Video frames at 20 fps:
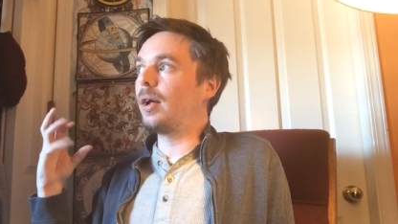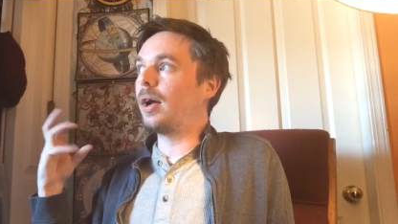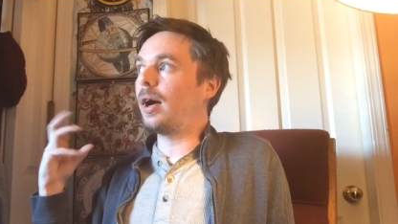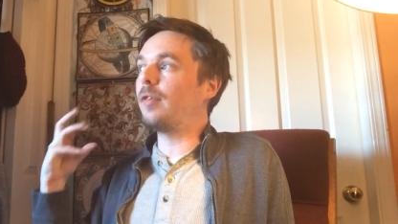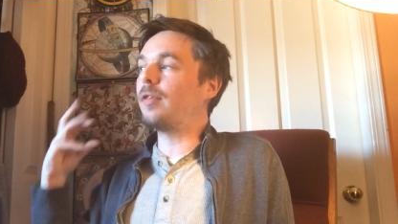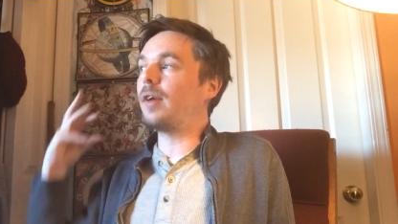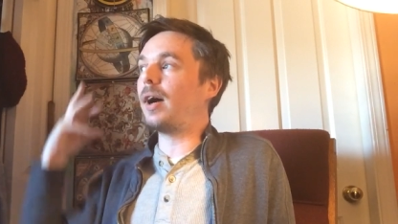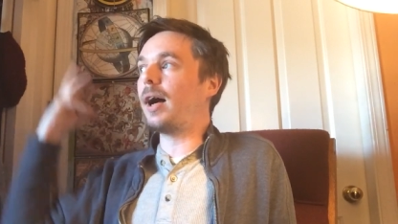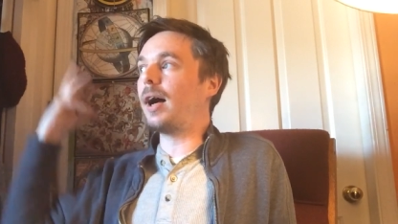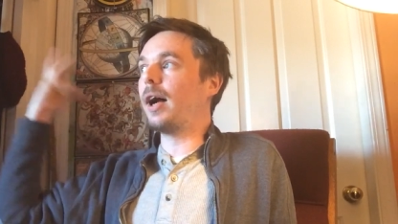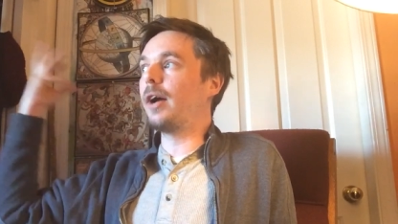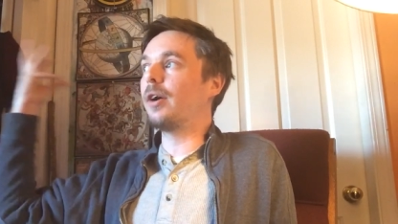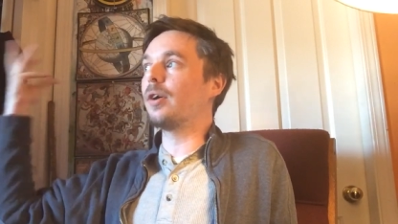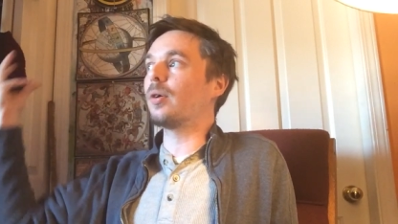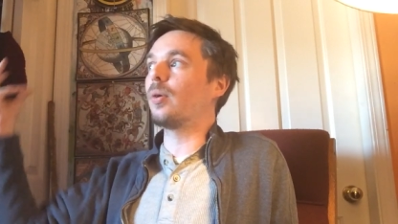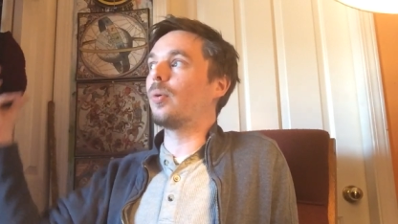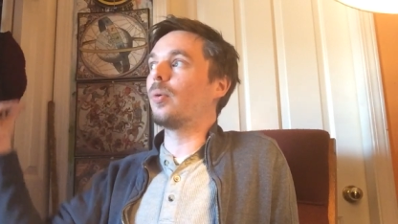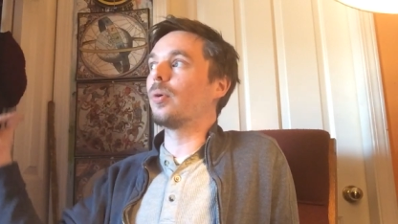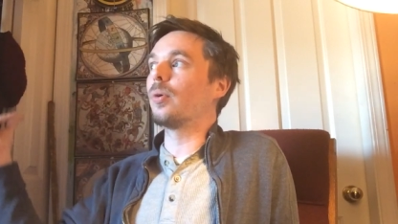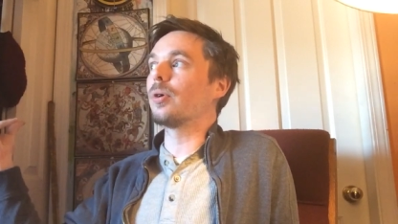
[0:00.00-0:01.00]
of a
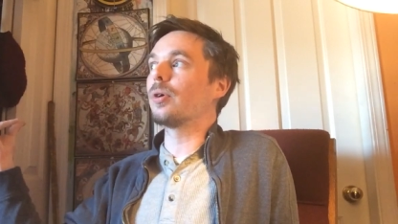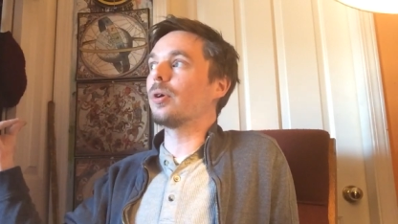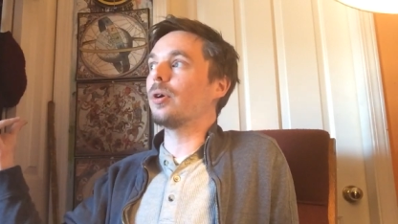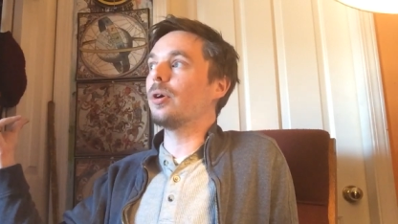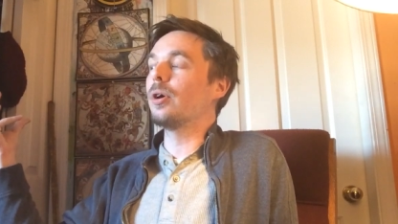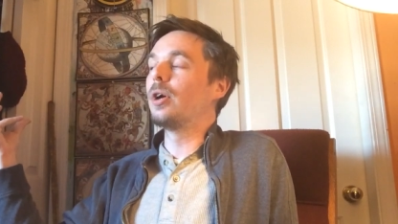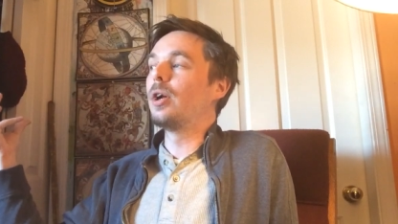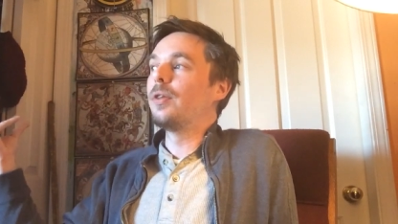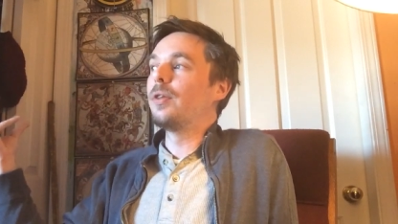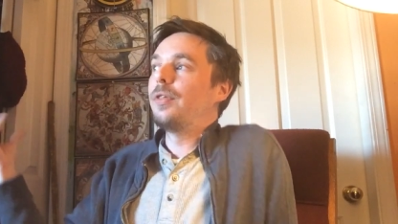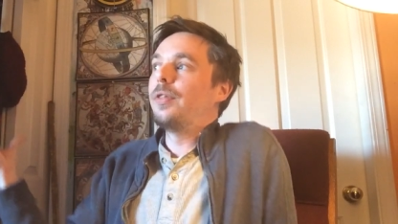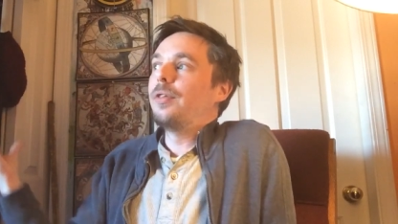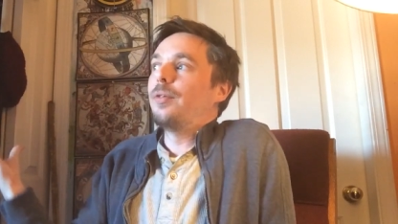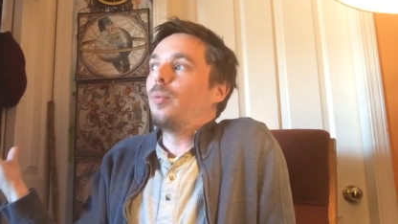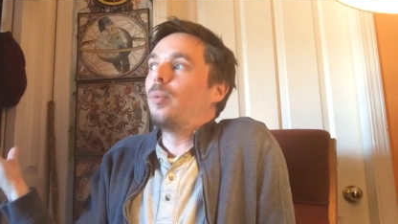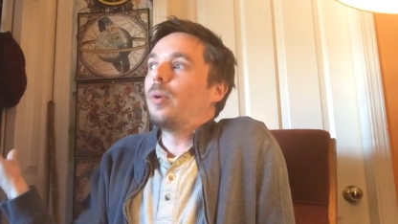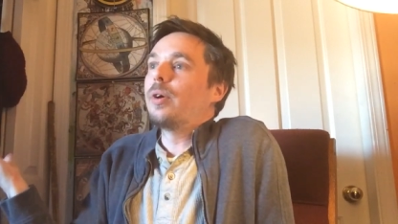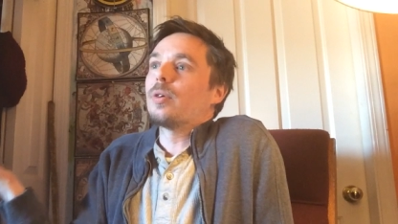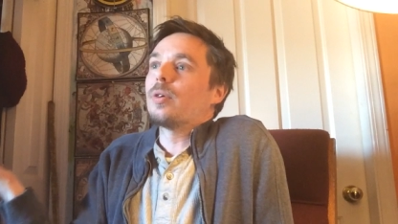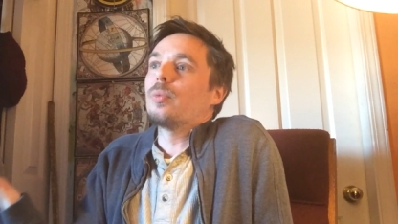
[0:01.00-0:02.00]
higher order
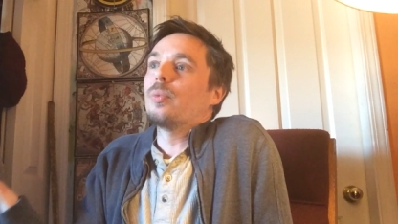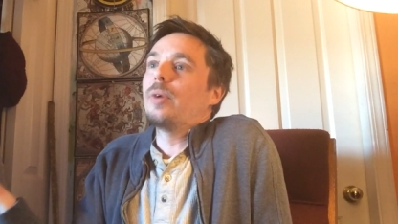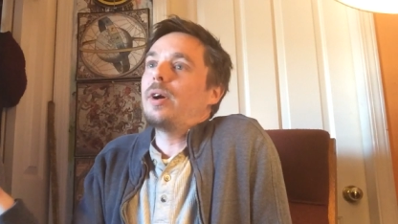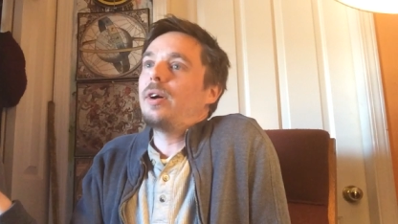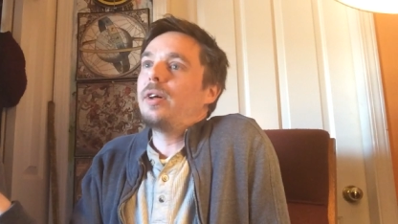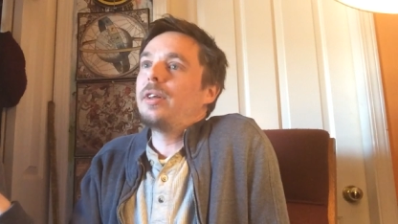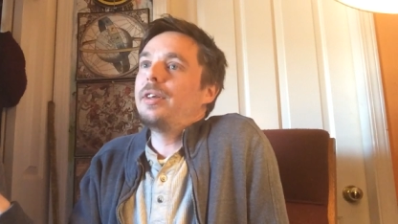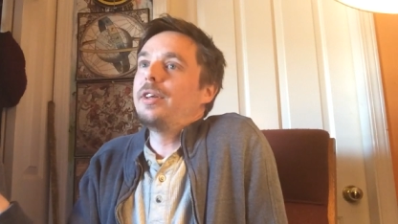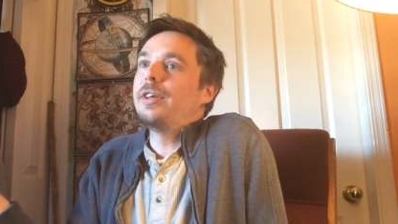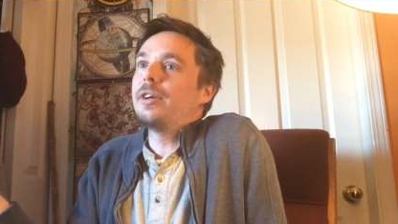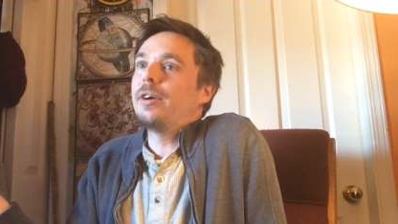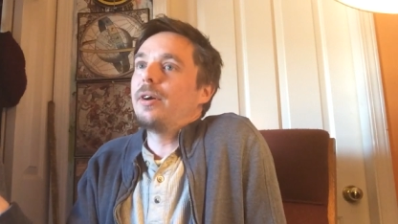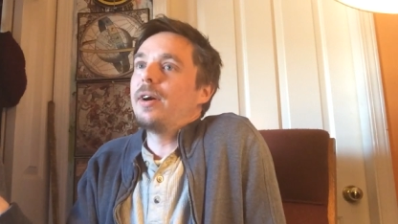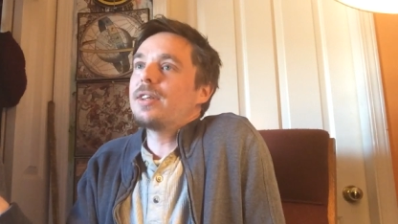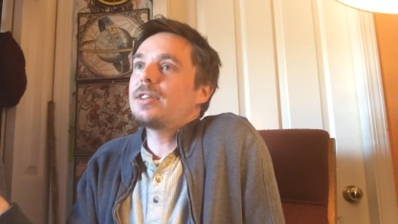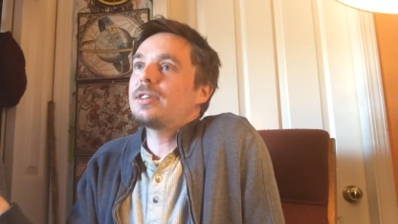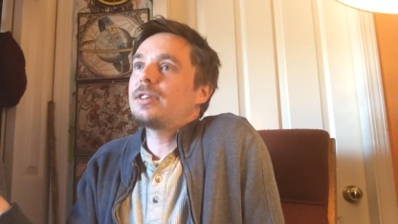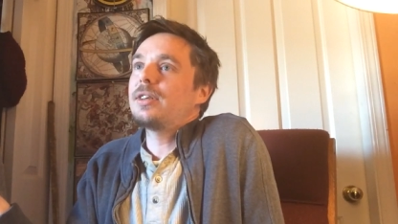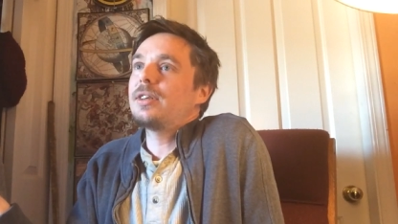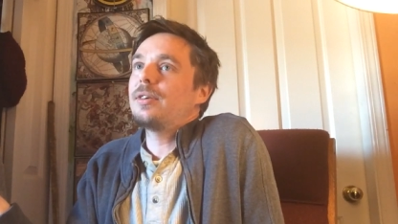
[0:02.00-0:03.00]
than one you know
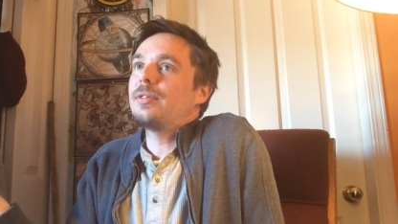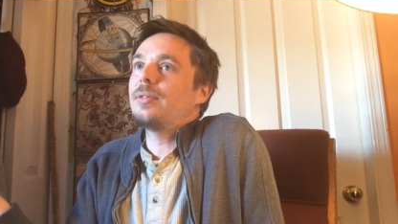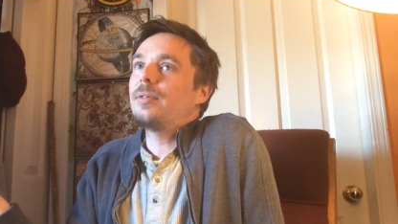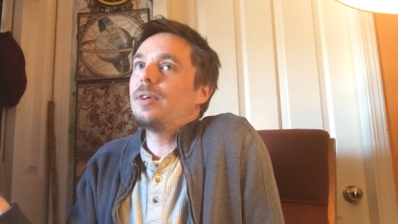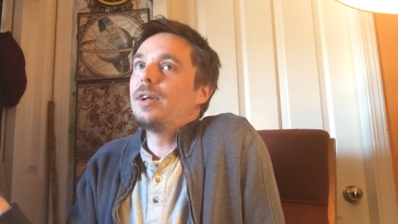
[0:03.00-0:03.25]
it's like